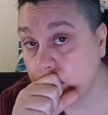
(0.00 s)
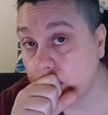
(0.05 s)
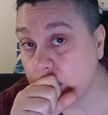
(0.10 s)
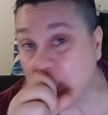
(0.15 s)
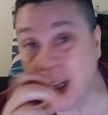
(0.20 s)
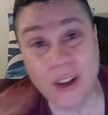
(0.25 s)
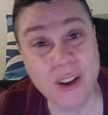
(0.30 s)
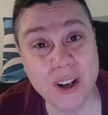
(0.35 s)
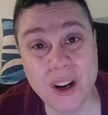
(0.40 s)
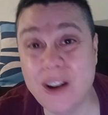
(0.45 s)

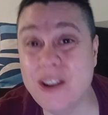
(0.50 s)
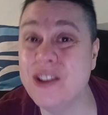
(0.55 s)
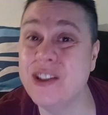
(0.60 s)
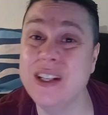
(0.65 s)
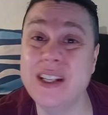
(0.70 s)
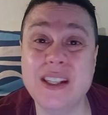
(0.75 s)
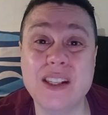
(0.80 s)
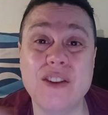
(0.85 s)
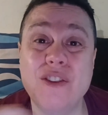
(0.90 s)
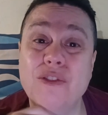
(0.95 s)
are
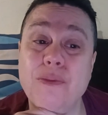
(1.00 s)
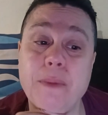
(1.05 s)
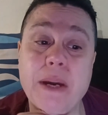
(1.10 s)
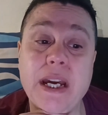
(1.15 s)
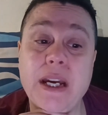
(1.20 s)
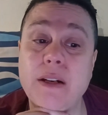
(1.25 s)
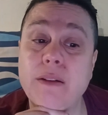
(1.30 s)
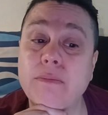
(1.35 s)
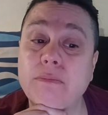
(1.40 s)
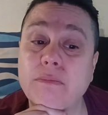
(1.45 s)
largely
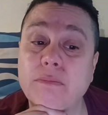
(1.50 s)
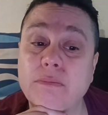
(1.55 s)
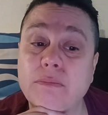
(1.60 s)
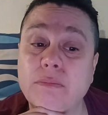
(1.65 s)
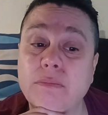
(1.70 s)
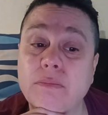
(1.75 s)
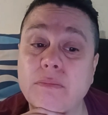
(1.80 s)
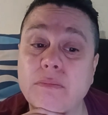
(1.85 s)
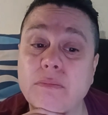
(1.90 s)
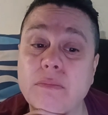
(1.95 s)
self-made.
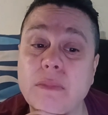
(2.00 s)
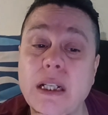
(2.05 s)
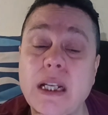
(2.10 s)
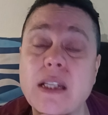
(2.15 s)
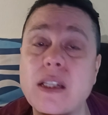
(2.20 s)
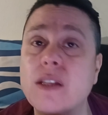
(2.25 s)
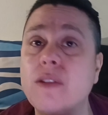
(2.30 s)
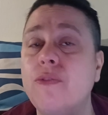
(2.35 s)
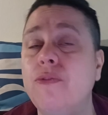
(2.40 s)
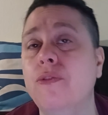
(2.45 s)

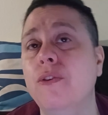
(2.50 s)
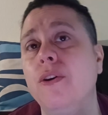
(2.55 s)
It's the